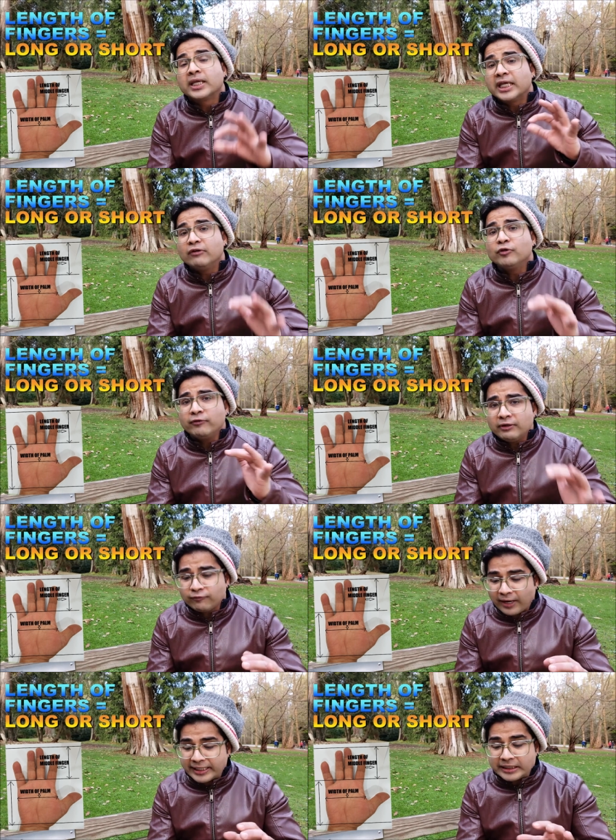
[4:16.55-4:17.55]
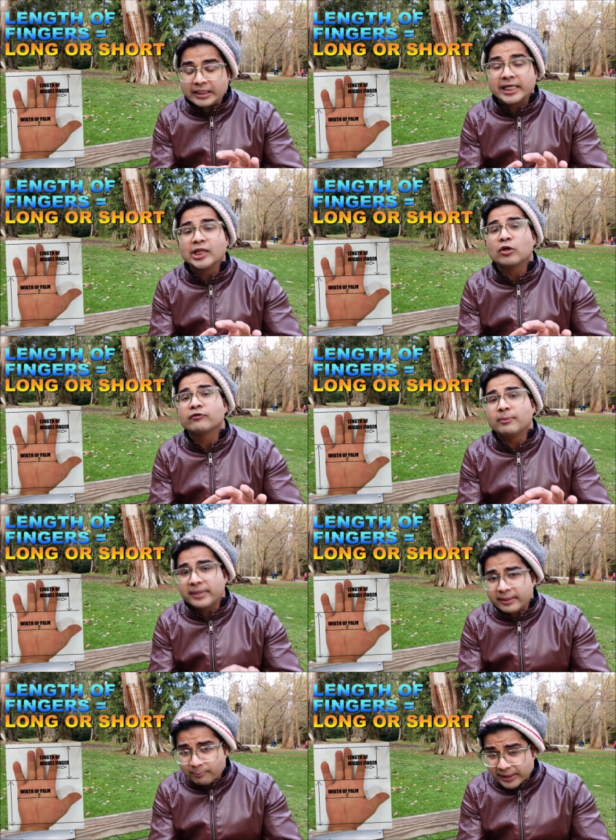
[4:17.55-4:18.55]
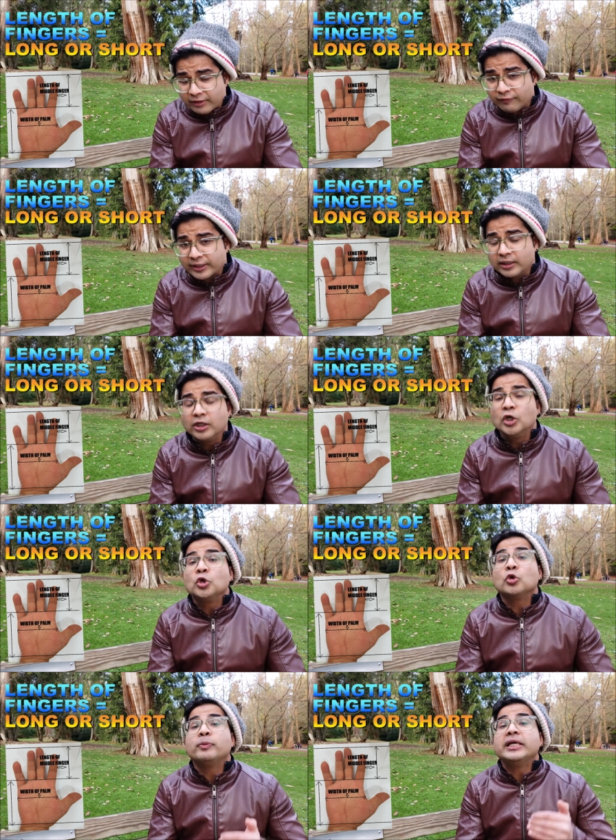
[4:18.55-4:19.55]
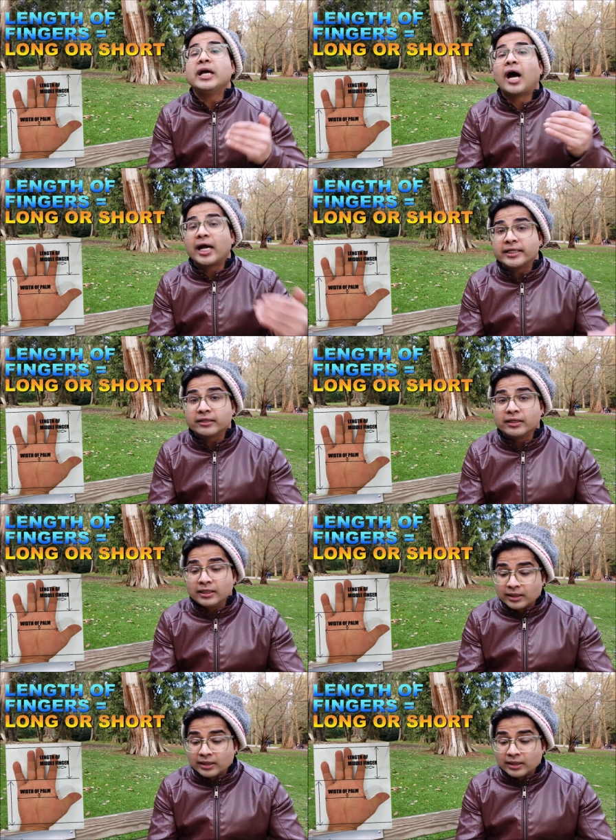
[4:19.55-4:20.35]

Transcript: If you will find the length of the middle finger to be higher